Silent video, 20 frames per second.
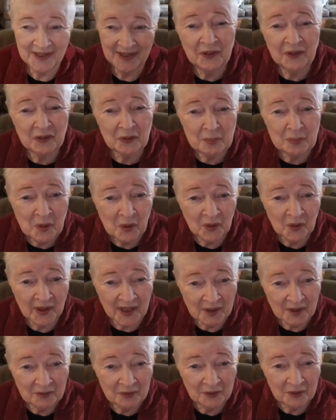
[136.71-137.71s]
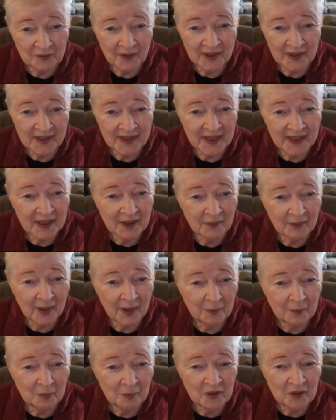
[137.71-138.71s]
This morning, for right now,
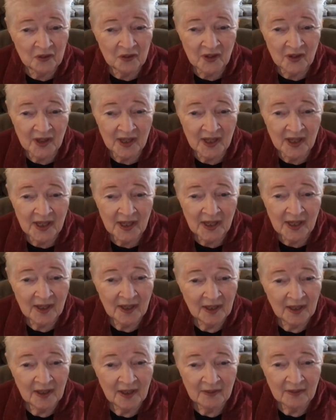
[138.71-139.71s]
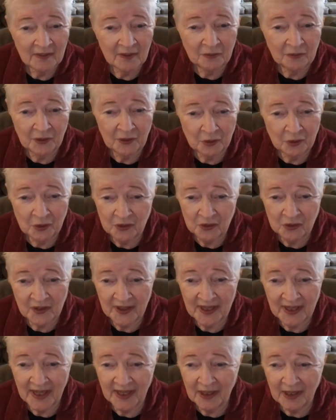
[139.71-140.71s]
I would say the
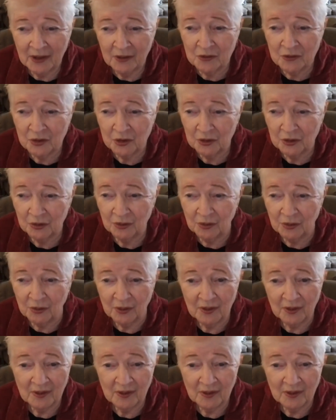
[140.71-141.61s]
focusing attitude